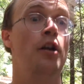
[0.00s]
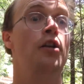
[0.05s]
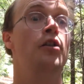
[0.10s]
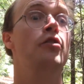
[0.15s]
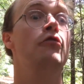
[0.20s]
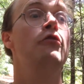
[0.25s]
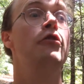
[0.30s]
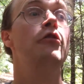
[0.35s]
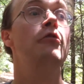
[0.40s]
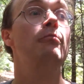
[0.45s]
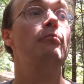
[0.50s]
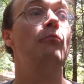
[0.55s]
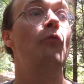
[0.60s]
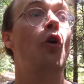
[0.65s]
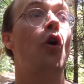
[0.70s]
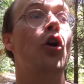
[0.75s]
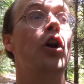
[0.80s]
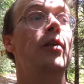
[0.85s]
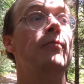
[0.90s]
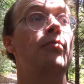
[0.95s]
New Super
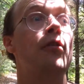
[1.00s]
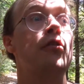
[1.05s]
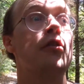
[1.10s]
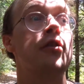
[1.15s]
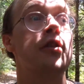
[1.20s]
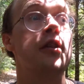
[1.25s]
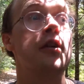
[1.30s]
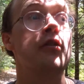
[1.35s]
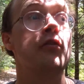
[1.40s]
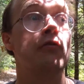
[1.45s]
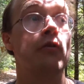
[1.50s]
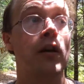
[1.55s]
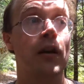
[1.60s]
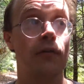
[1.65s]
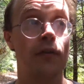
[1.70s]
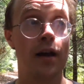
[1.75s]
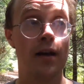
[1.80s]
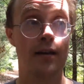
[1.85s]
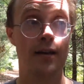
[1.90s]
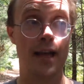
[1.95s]
Mario Bros. U,
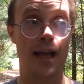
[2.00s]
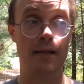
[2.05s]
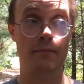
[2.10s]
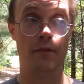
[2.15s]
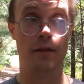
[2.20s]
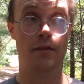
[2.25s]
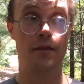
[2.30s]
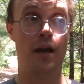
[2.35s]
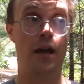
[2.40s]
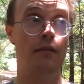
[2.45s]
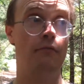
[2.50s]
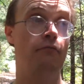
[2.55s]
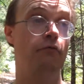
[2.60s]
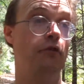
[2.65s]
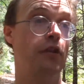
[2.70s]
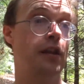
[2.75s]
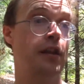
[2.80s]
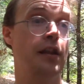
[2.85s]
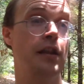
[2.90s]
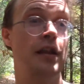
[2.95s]
that game is not
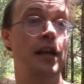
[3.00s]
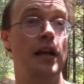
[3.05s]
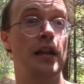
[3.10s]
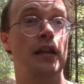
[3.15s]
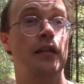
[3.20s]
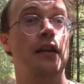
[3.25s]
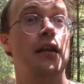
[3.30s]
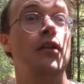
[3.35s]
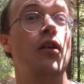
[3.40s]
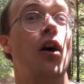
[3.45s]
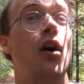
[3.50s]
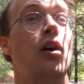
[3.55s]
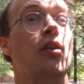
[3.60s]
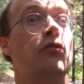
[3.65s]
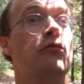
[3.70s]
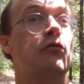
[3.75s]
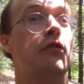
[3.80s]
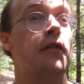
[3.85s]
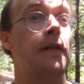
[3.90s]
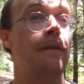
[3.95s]
worth
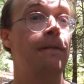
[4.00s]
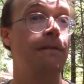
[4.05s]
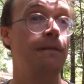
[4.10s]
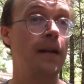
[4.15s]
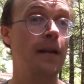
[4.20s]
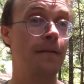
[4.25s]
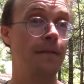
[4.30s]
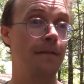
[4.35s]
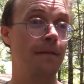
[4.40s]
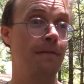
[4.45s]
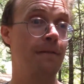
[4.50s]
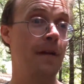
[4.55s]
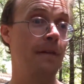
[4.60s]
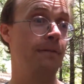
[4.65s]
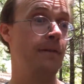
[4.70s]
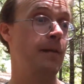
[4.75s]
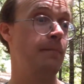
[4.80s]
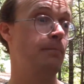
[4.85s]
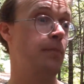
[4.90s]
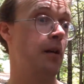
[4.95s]
$60. Even
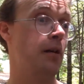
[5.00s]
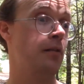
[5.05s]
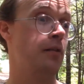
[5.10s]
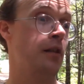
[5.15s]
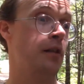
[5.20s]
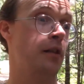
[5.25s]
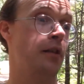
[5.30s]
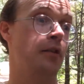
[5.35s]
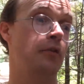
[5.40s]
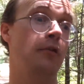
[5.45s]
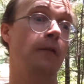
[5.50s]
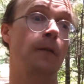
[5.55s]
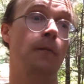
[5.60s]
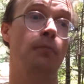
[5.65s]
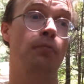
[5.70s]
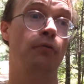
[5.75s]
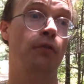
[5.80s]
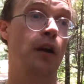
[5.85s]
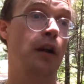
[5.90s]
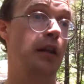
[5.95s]
50 bucks is so
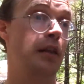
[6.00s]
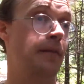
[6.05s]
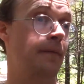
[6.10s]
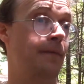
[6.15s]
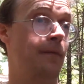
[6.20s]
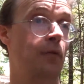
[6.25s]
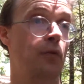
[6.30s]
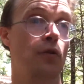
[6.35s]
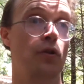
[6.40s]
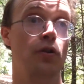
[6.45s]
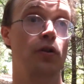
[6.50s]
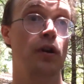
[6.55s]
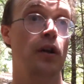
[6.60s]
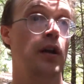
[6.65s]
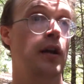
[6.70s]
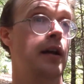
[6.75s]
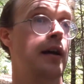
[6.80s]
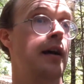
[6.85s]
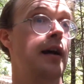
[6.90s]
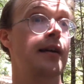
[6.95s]
overpriced for
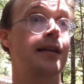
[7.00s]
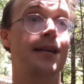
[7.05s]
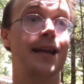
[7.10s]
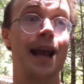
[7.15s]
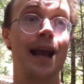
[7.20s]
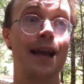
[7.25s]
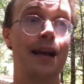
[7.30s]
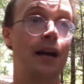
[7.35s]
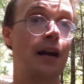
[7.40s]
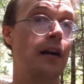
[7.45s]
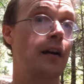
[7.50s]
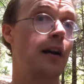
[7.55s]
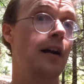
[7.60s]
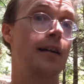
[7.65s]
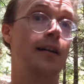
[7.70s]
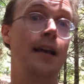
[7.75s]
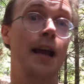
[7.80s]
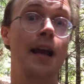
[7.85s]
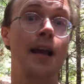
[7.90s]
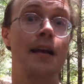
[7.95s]
a
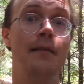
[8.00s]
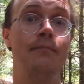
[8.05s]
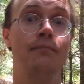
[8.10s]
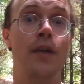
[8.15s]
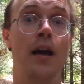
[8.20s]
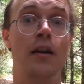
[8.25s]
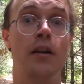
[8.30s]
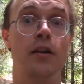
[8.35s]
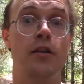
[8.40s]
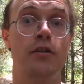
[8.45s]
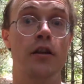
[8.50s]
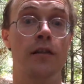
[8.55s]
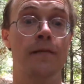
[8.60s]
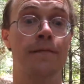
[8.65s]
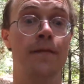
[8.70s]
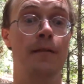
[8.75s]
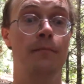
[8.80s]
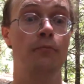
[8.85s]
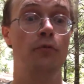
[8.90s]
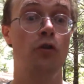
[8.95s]
game that is just
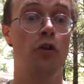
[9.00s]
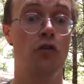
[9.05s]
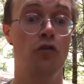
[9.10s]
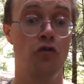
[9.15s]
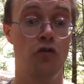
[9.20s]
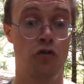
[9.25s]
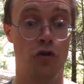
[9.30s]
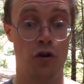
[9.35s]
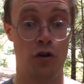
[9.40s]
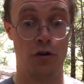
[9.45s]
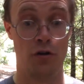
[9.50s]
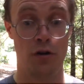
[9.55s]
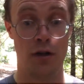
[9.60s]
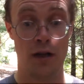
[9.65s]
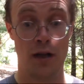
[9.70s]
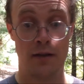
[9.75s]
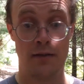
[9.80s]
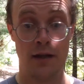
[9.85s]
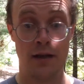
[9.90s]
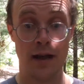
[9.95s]
fit more for
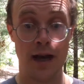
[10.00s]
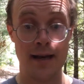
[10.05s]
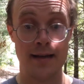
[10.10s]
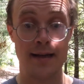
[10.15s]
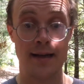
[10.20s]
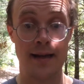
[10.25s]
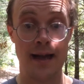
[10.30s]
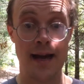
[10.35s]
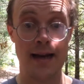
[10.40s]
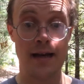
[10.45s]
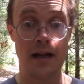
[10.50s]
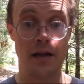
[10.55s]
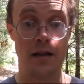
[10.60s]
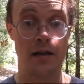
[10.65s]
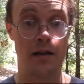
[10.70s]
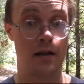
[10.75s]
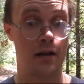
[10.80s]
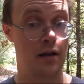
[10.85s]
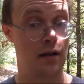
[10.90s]
the 1980s.